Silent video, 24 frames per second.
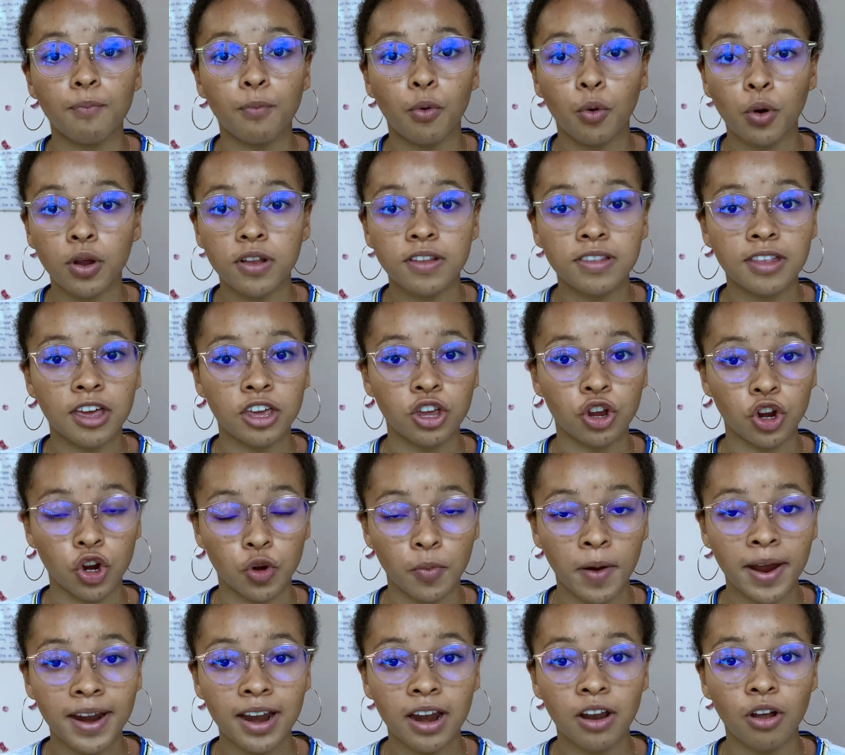points that you're
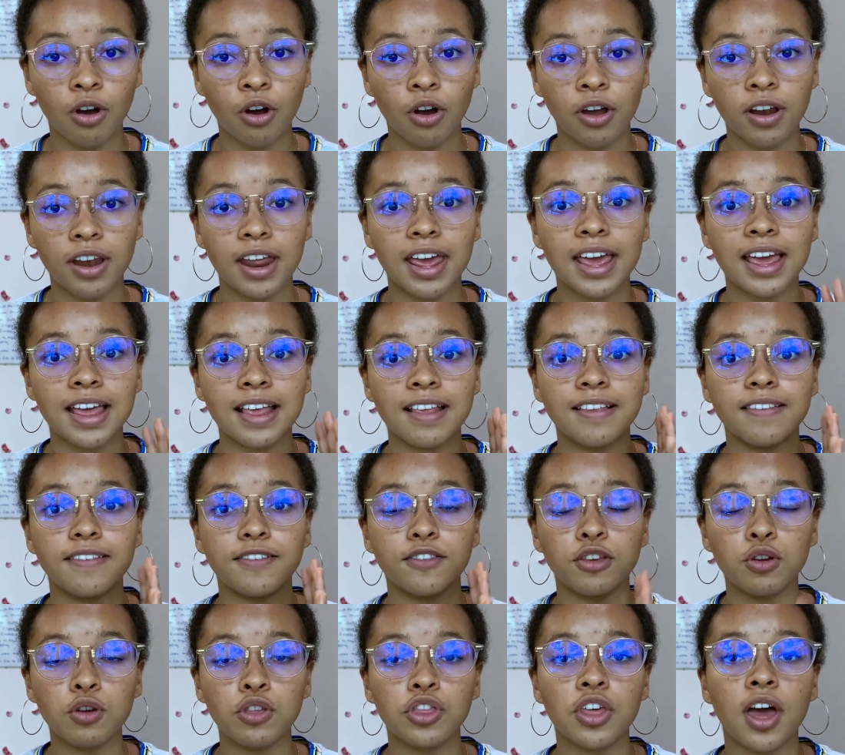graded on is
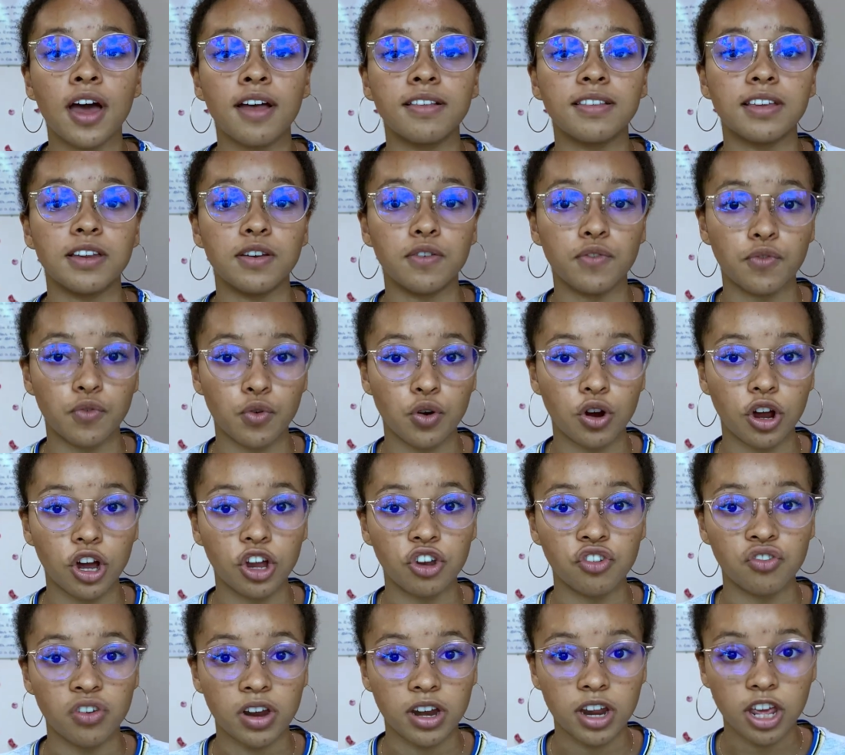
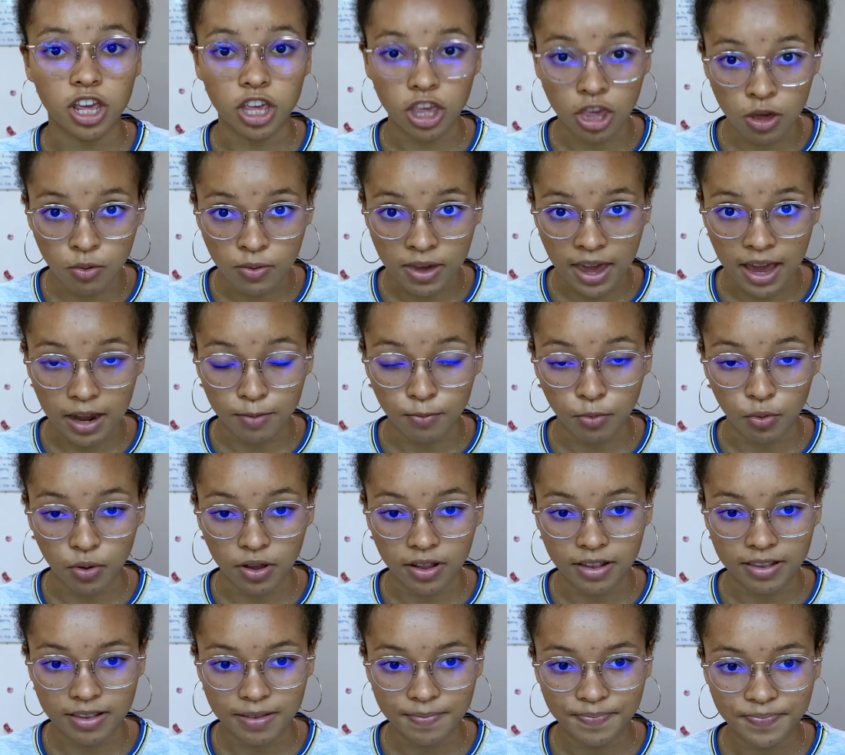2,400 Ucat
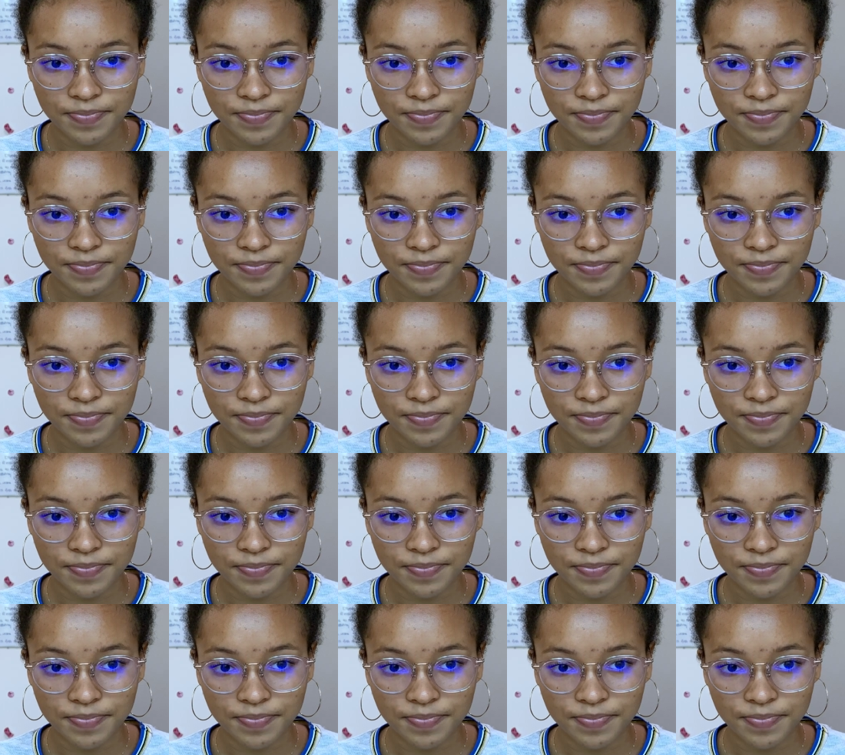points.